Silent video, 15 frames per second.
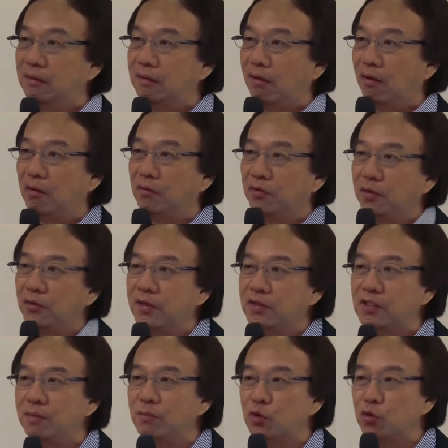although they
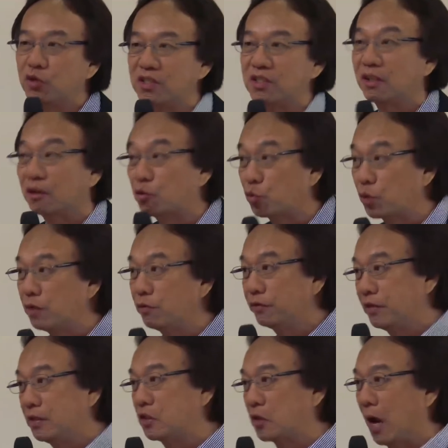seem to disagree
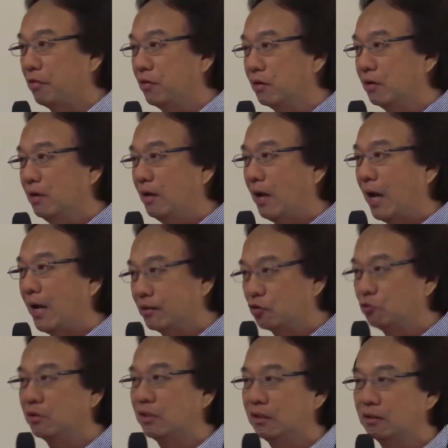with each other,
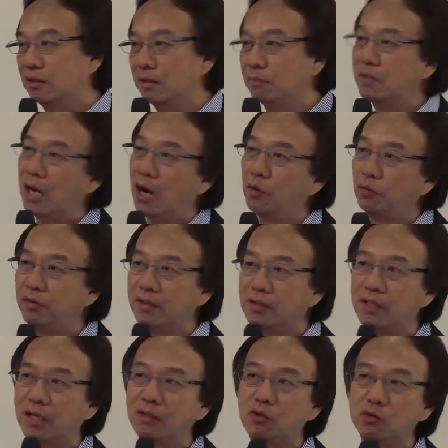actually, deep down, they
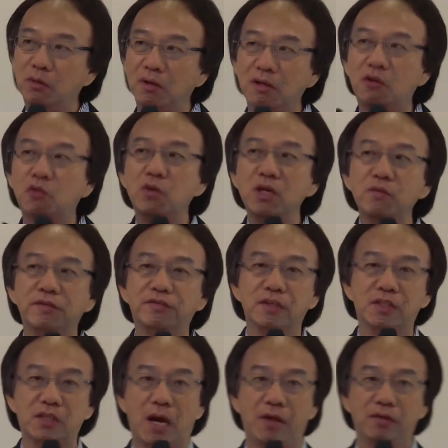tend to agree with
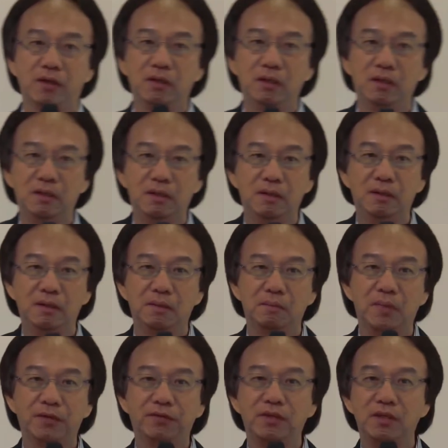each other.
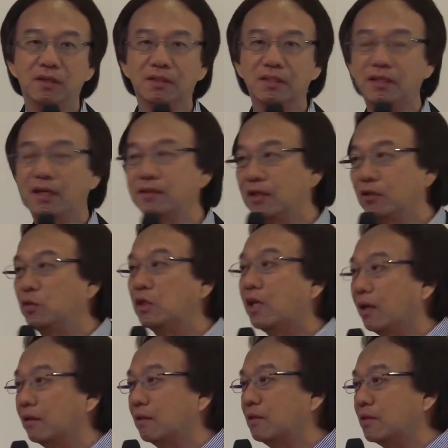But the sense that we
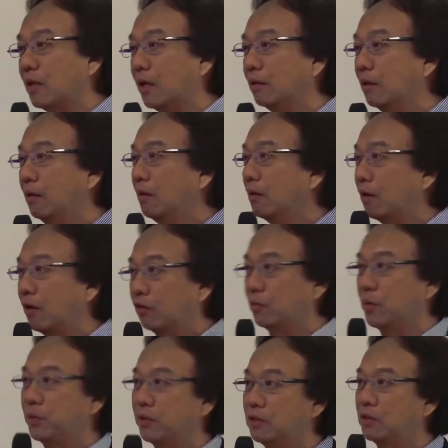get is that a lot of
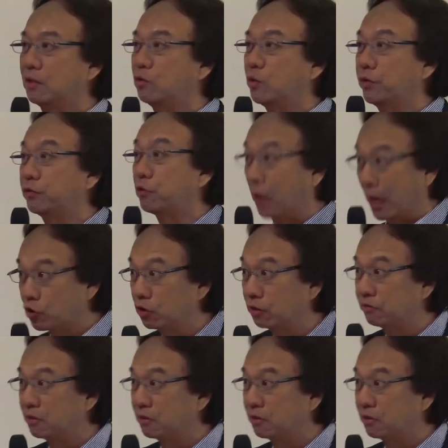people disagree with question, for